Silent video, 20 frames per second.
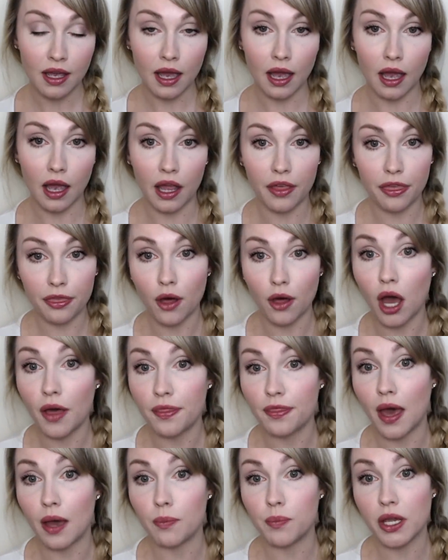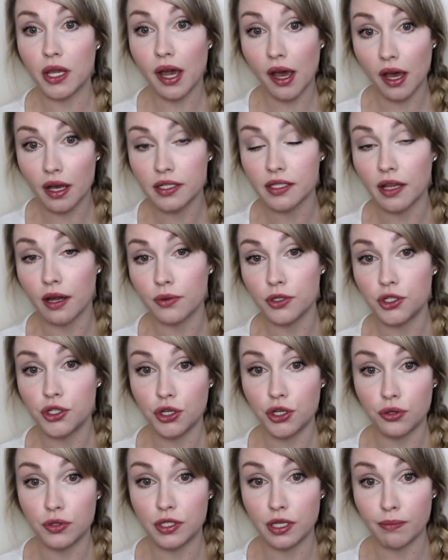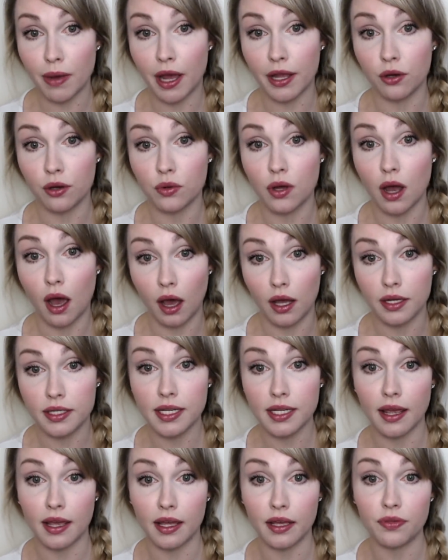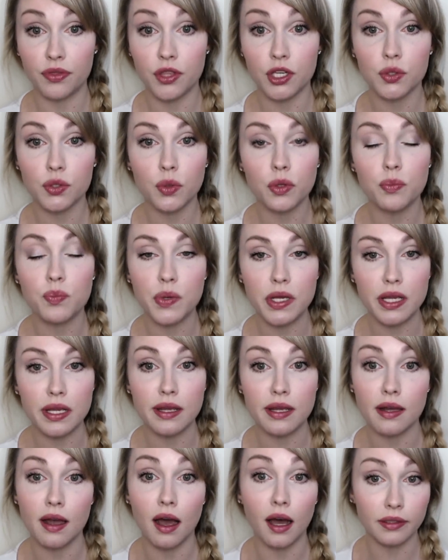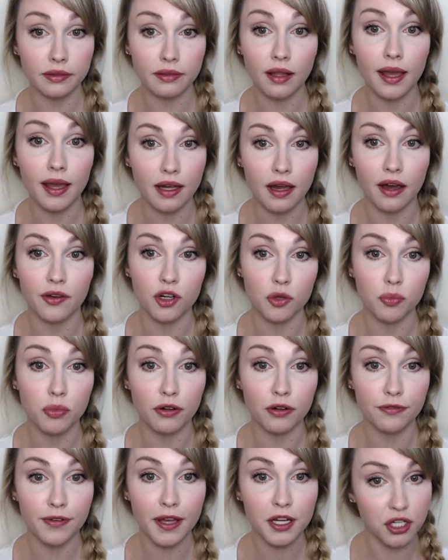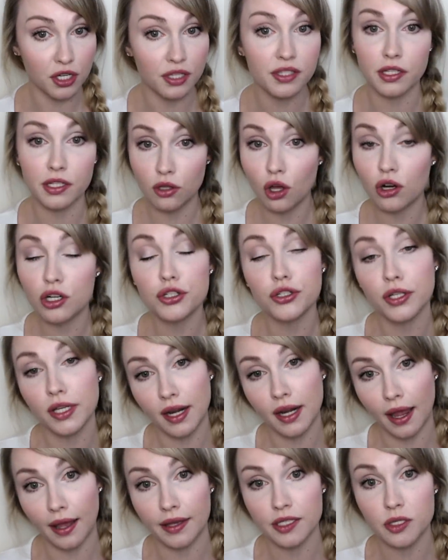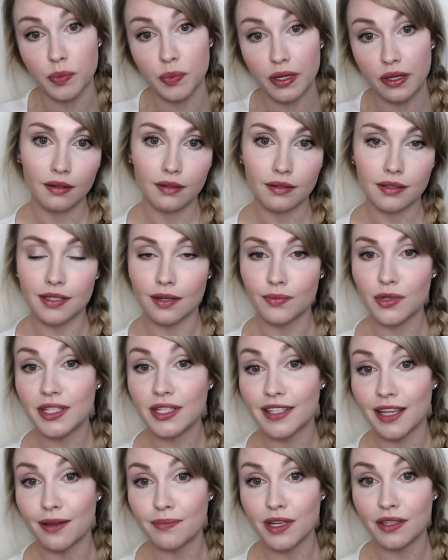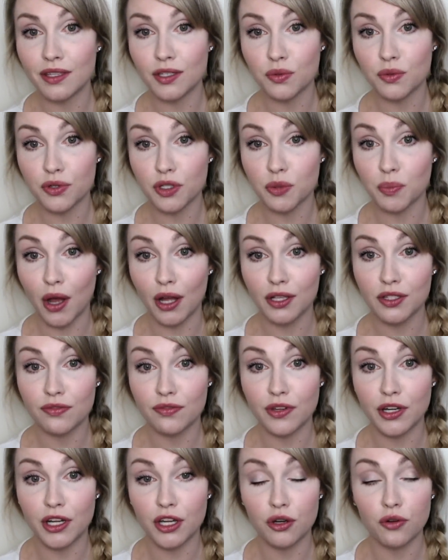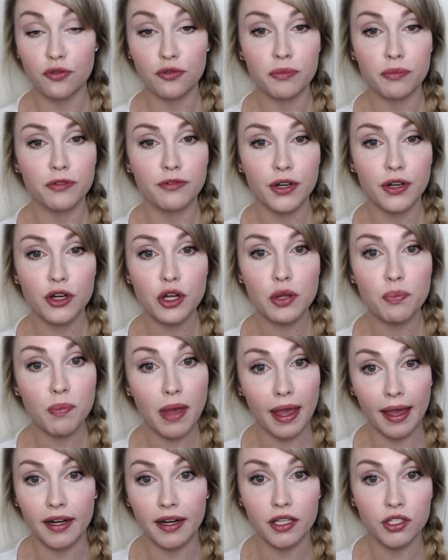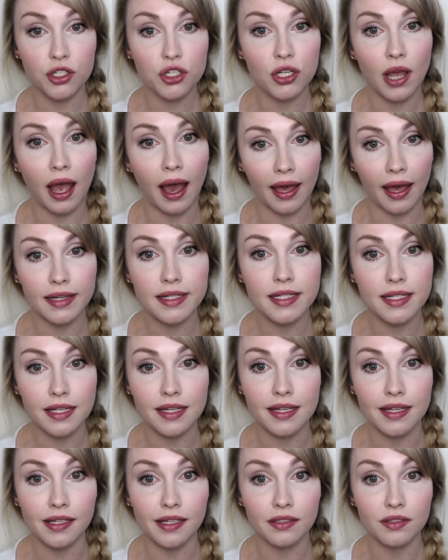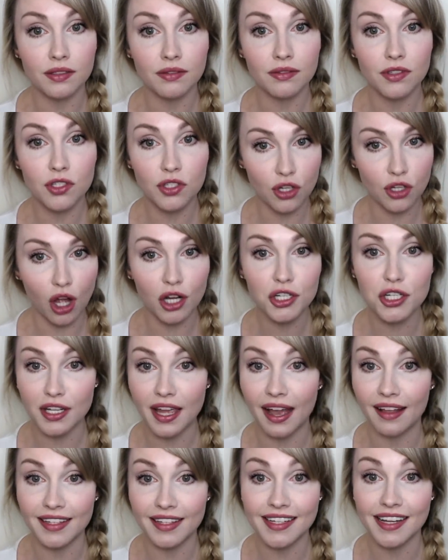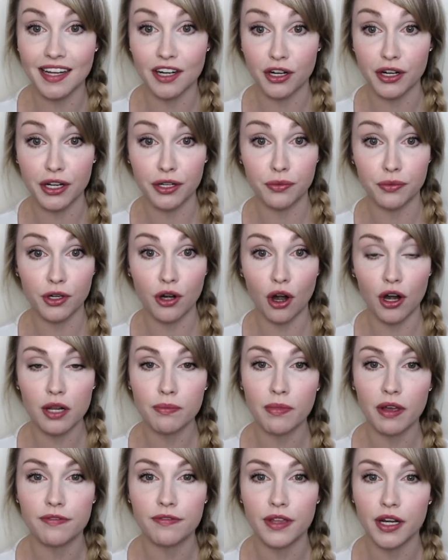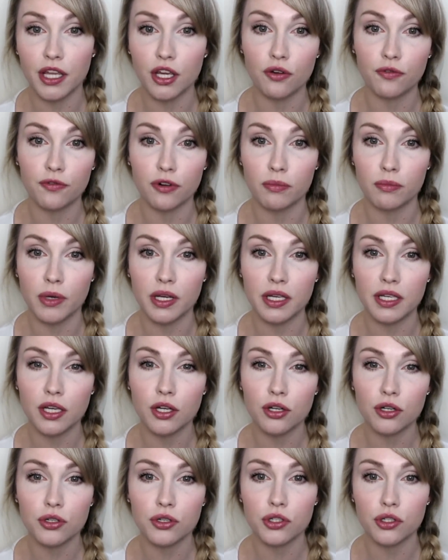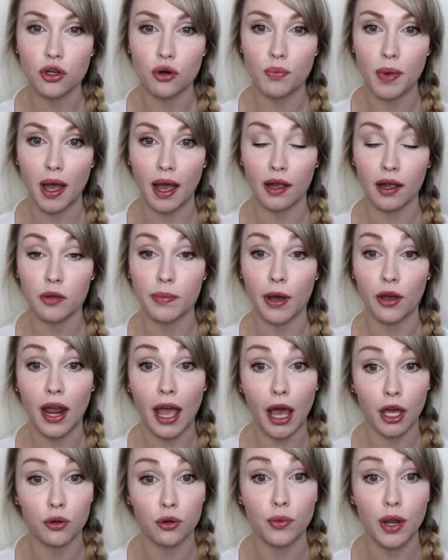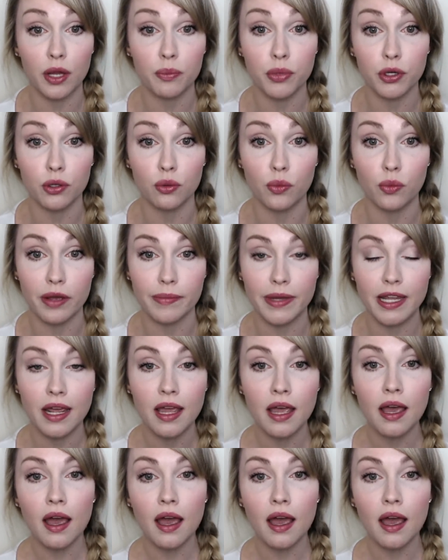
I thought that because I was choosing my own content, this would be unlike other professions, and largely it has been. Someone sent me this response video from a very mannish, high-tea, staunch egalitarian regarding my video from a year or so back about how to red pill women.